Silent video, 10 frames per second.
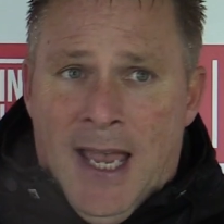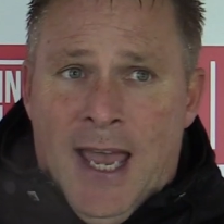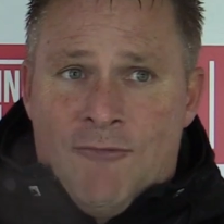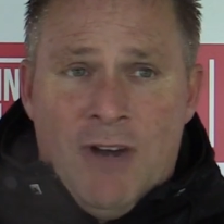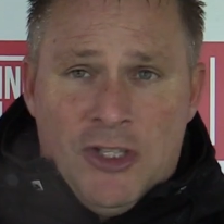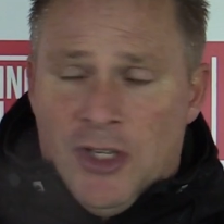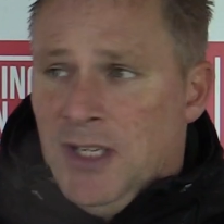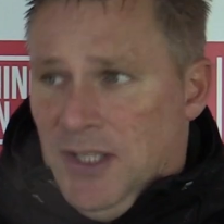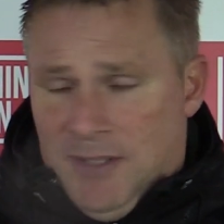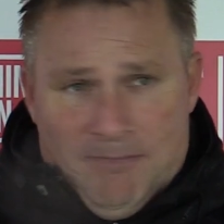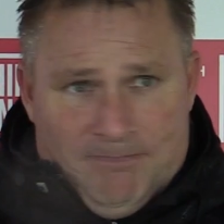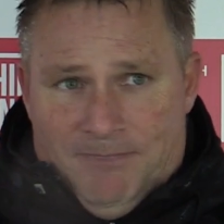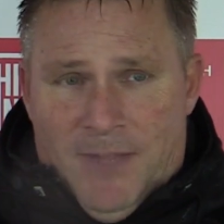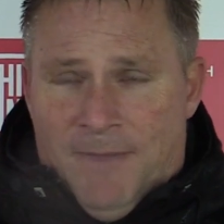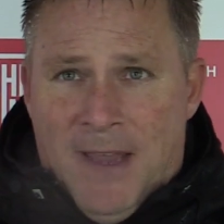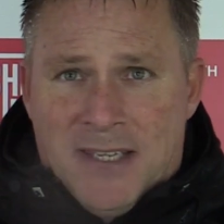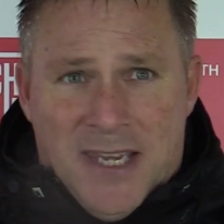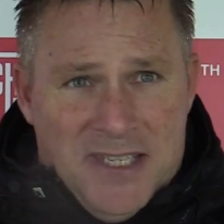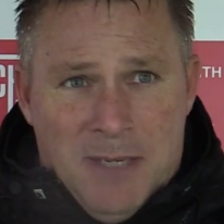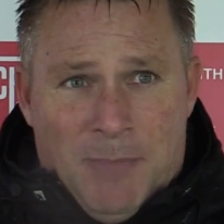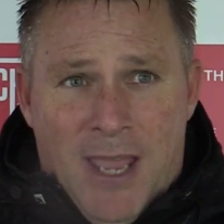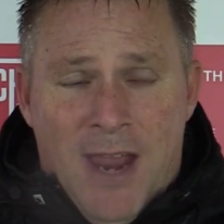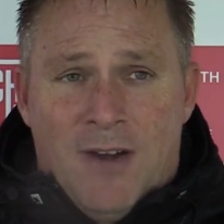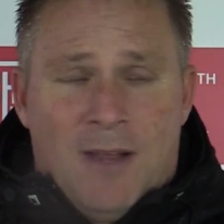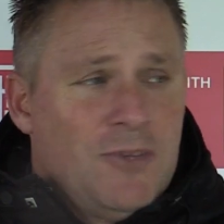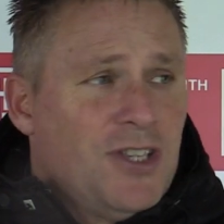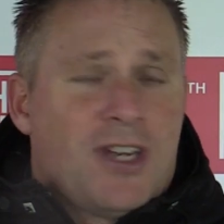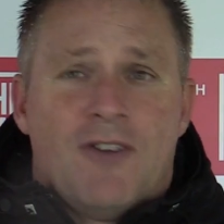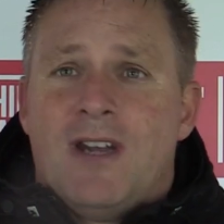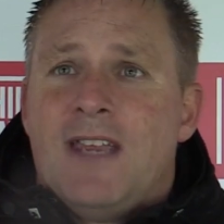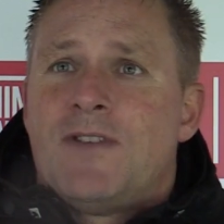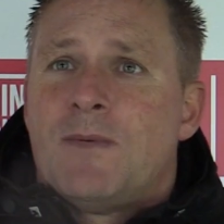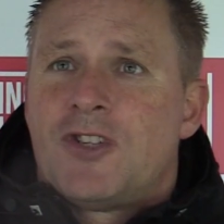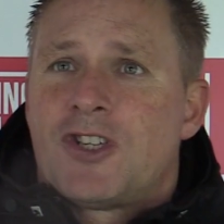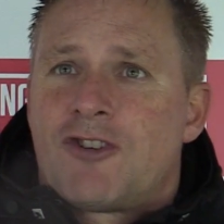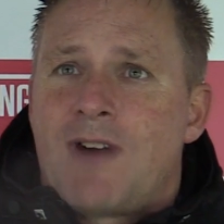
And Richard is a fantastic player, and I'm just so relieved it was just